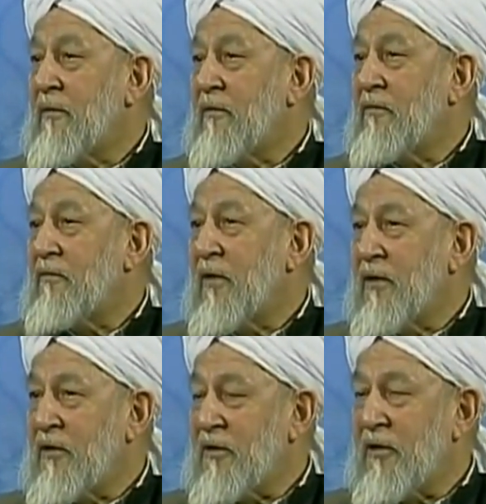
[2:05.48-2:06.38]

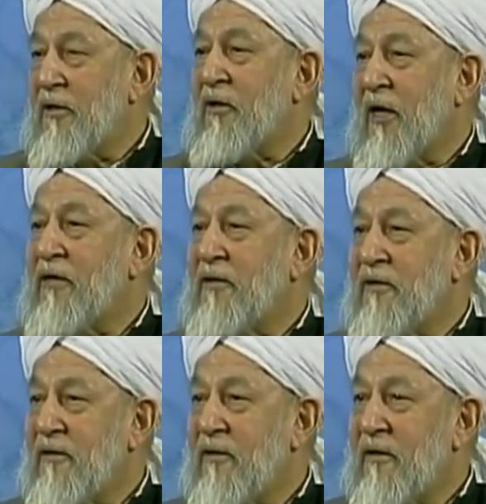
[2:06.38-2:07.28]
furniture, things,